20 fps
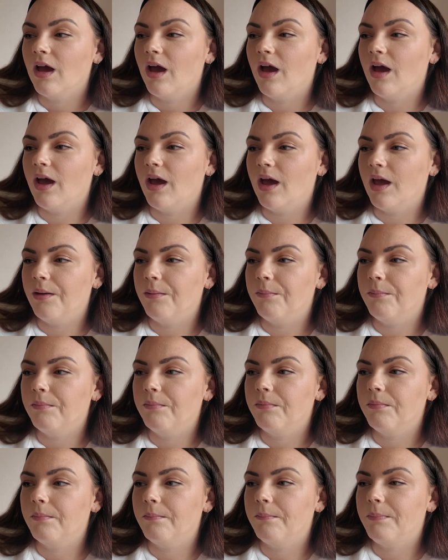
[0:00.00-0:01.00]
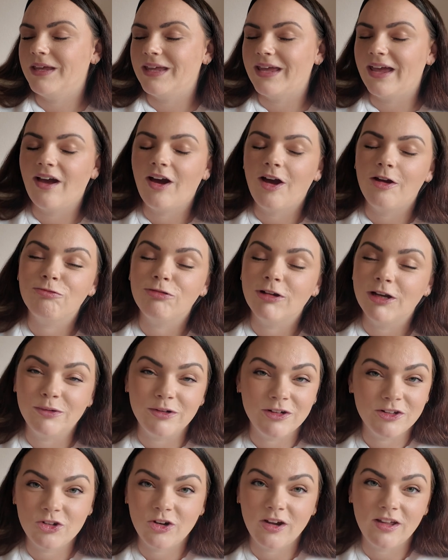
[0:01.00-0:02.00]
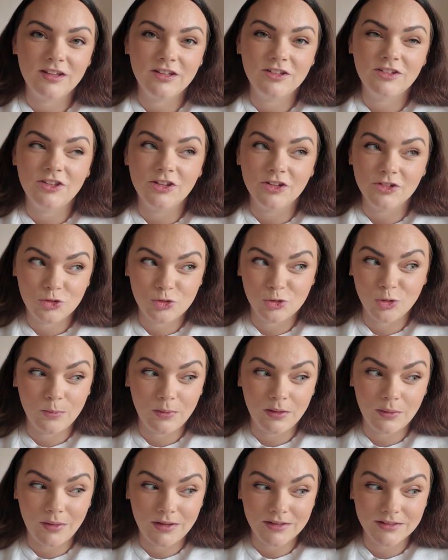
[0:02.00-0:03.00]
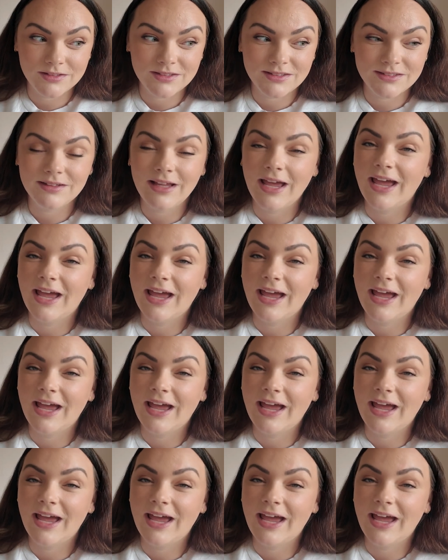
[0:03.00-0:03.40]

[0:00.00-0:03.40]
But yeah, I really want to try the strawberry ones.